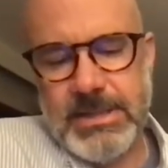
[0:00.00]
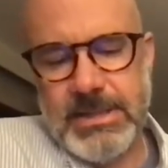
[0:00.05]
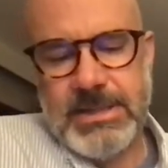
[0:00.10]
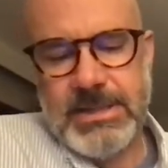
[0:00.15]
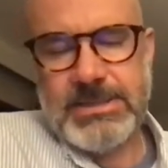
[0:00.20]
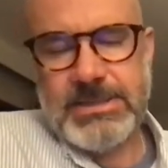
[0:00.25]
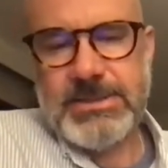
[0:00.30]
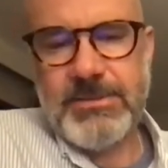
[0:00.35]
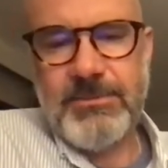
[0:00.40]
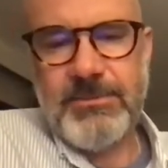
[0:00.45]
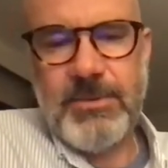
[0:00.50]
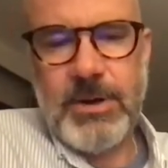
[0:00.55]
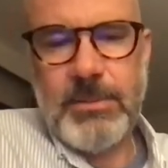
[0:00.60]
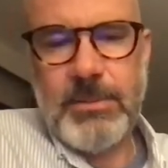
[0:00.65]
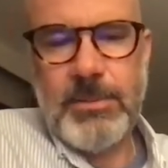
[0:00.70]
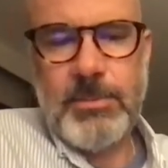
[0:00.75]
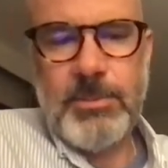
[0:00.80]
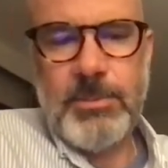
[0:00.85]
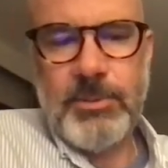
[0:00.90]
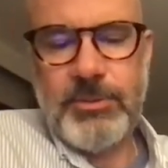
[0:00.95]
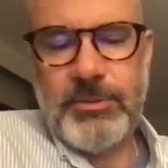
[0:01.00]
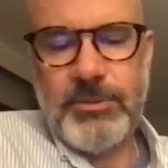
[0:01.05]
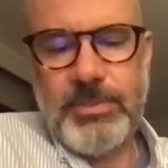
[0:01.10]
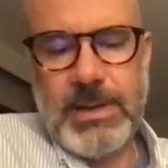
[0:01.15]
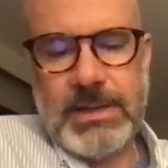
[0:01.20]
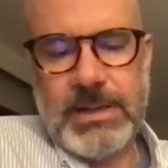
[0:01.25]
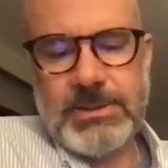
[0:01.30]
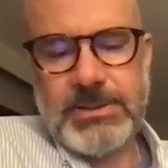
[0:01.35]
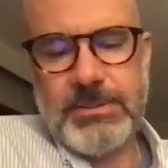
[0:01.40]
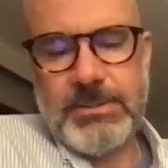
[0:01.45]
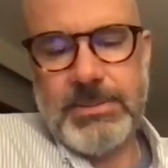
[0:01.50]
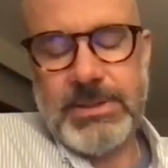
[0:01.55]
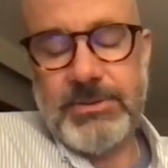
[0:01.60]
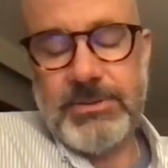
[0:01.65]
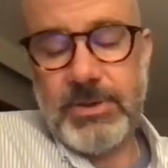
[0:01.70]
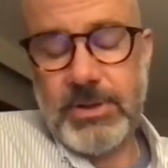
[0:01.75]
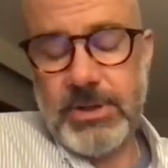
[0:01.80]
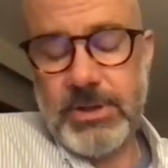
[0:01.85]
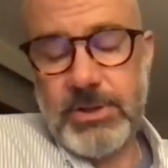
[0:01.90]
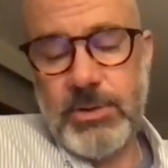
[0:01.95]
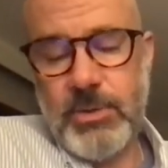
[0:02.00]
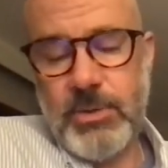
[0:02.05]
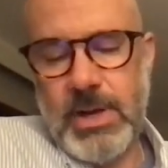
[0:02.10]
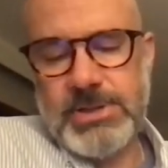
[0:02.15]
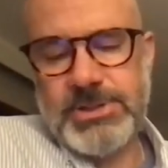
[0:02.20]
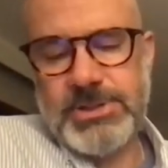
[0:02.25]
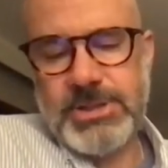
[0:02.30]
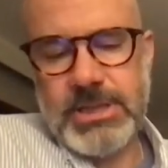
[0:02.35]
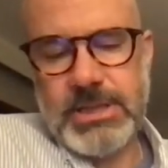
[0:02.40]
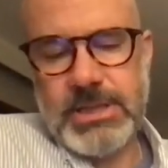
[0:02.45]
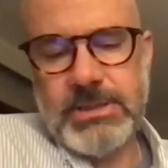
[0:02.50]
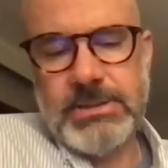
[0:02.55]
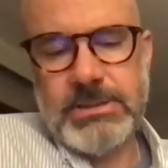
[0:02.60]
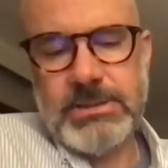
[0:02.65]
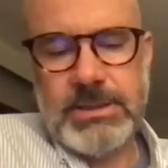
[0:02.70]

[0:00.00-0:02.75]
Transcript: farmable spectrum. It's a good question.